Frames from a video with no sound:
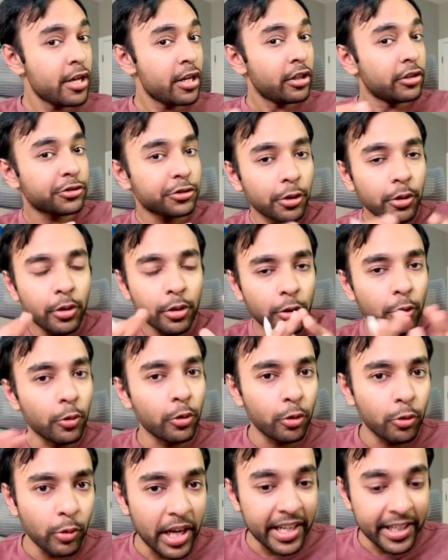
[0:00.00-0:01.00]
So
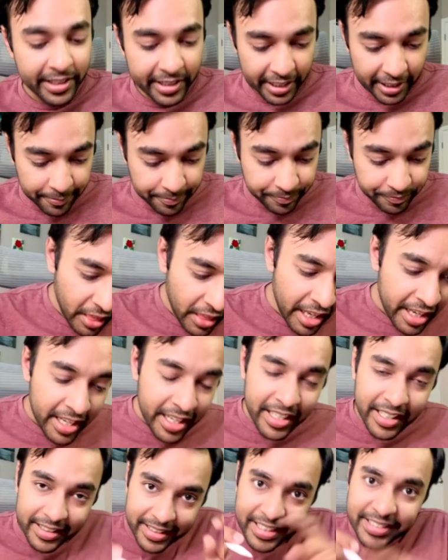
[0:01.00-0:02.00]
don't do anything.
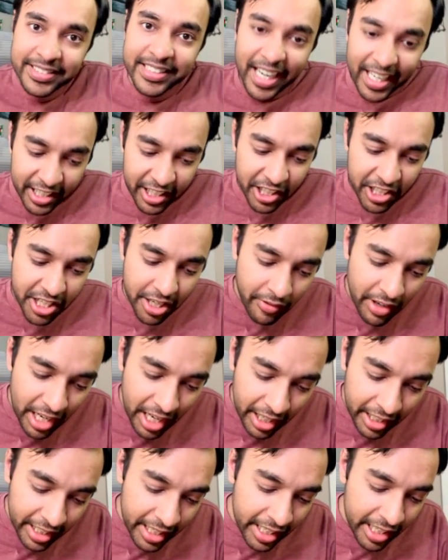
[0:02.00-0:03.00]
This iteration will
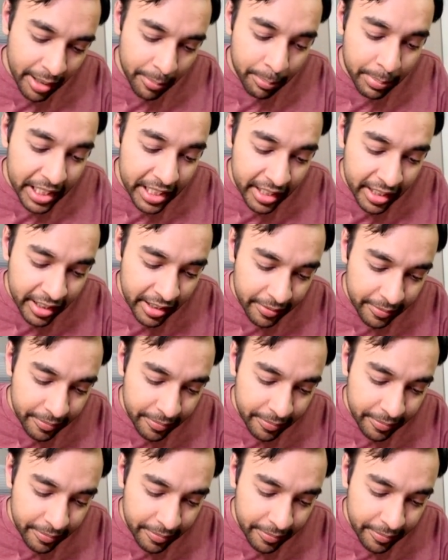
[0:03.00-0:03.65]
again complete.